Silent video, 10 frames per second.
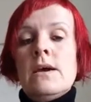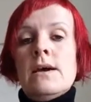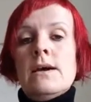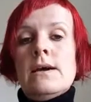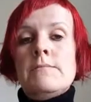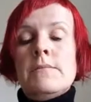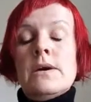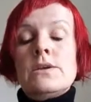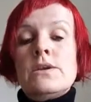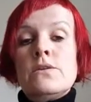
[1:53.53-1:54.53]

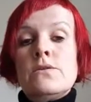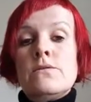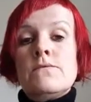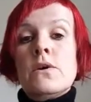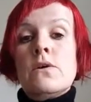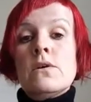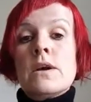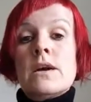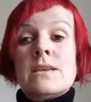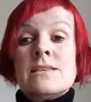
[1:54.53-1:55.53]
and you've not
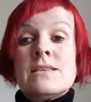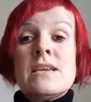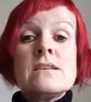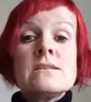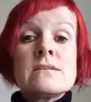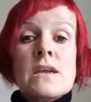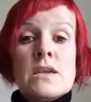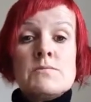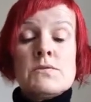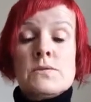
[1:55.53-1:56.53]
kind of seen
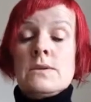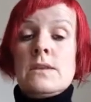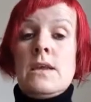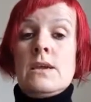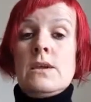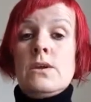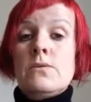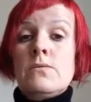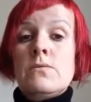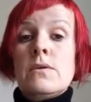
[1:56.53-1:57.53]
sketchbooks that
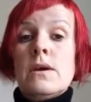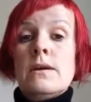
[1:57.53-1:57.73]
you